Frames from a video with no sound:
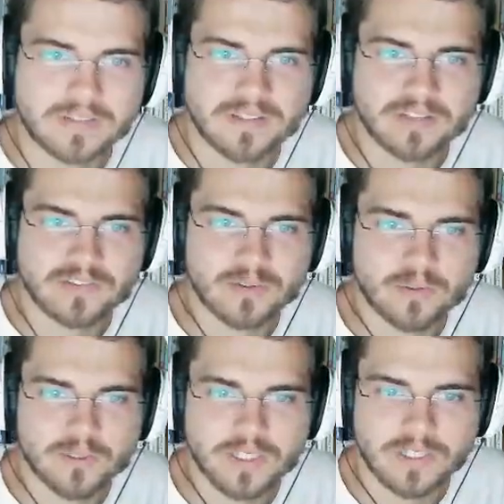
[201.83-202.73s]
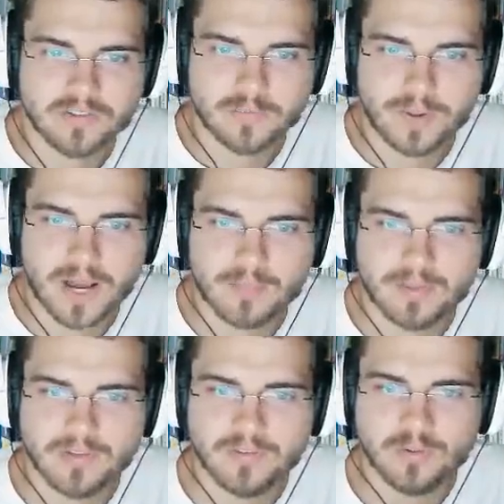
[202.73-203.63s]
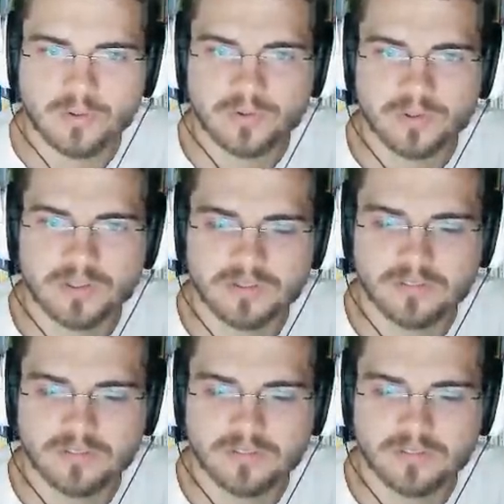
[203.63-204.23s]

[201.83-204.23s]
That's so clean. To pop into a crook.